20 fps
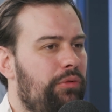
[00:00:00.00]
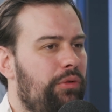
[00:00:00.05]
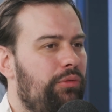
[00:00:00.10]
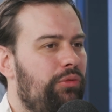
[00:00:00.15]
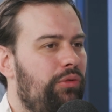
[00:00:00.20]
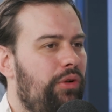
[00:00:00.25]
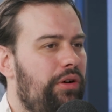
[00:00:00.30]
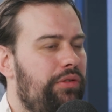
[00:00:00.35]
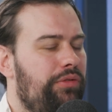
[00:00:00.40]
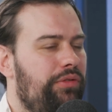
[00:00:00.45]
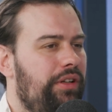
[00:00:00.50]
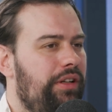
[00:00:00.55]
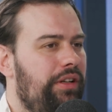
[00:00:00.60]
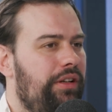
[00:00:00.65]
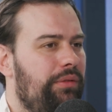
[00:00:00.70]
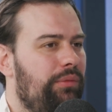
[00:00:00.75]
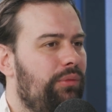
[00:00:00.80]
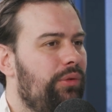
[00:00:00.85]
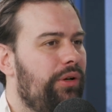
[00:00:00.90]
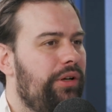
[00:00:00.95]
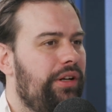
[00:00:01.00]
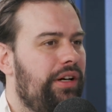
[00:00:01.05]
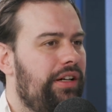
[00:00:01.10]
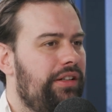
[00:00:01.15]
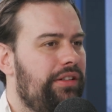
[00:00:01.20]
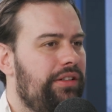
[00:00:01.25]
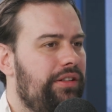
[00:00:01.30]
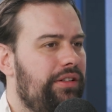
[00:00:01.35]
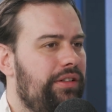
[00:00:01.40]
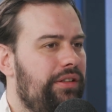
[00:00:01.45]
roughly, what
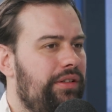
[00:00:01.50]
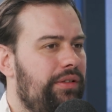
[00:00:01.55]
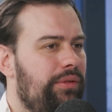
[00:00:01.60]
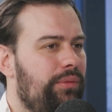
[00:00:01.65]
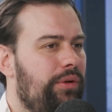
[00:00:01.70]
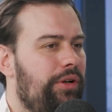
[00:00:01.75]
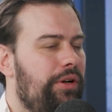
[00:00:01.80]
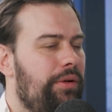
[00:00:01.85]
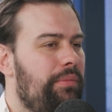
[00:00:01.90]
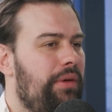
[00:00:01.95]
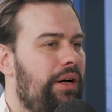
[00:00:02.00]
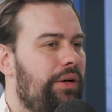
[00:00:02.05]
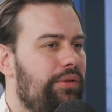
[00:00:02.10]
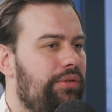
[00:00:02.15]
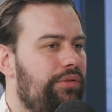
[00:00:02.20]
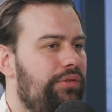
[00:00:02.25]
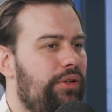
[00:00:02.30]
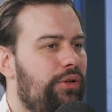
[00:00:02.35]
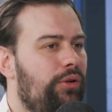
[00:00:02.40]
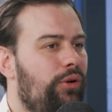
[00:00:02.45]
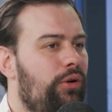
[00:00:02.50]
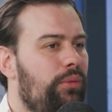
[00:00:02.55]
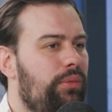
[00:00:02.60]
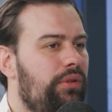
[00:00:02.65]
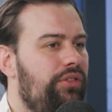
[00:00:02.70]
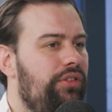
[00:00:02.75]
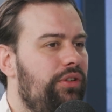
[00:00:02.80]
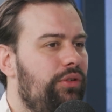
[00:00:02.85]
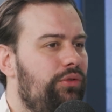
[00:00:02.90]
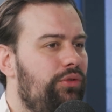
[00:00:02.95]
amount of the global
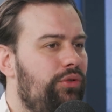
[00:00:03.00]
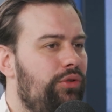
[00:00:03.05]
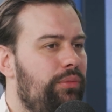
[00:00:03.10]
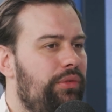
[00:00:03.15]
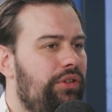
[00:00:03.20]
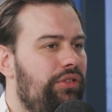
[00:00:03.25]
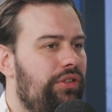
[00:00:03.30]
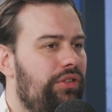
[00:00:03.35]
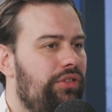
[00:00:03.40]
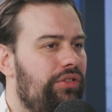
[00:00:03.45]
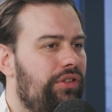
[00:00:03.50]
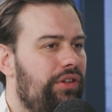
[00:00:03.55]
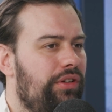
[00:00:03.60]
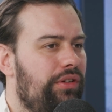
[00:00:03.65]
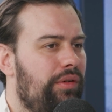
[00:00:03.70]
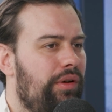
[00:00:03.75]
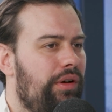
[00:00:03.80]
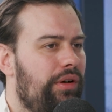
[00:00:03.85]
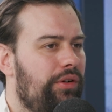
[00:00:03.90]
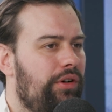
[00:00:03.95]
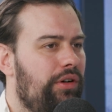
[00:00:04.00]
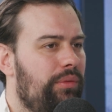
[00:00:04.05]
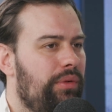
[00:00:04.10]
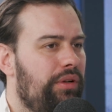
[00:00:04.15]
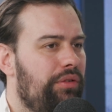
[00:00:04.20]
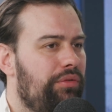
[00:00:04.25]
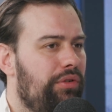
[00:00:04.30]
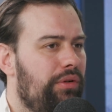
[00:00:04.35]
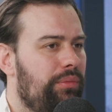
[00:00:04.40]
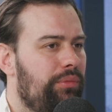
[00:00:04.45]
CO2 emissions are
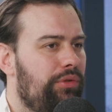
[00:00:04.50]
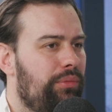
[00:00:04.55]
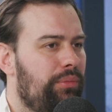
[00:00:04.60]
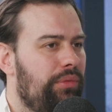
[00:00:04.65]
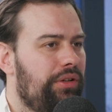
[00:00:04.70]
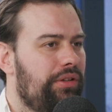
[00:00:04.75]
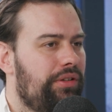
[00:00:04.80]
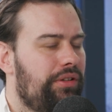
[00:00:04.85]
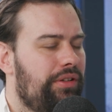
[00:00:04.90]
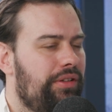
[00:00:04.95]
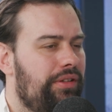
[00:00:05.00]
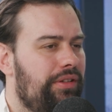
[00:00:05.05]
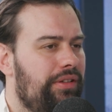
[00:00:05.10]
coming from cement?